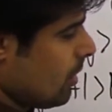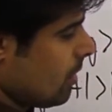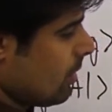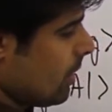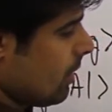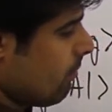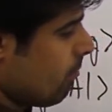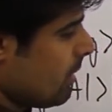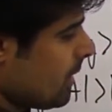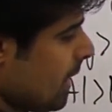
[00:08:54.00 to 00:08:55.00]
the
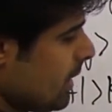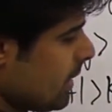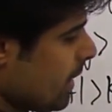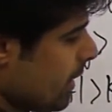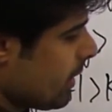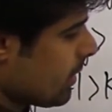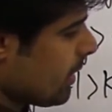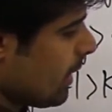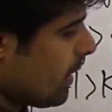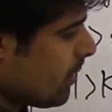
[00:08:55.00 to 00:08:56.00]
metallic
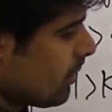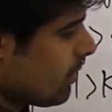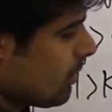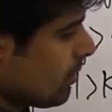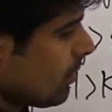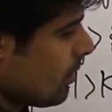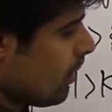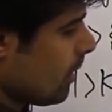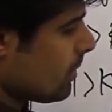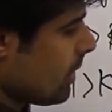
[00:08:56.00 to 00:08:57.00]
character,
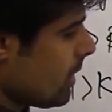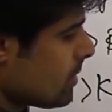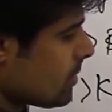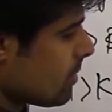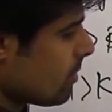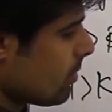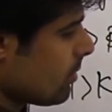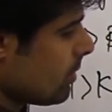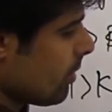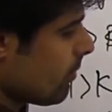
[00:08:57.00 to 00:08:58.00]
it is
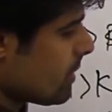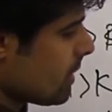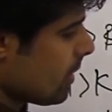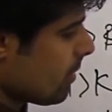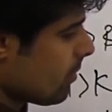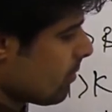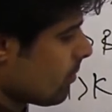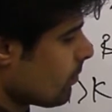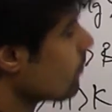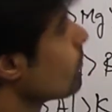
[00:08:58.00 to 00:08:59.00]
decreasing.
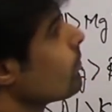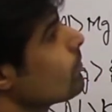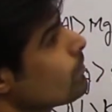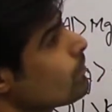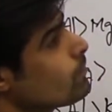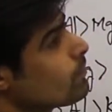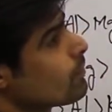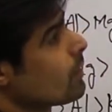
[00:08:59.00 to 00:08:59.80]
The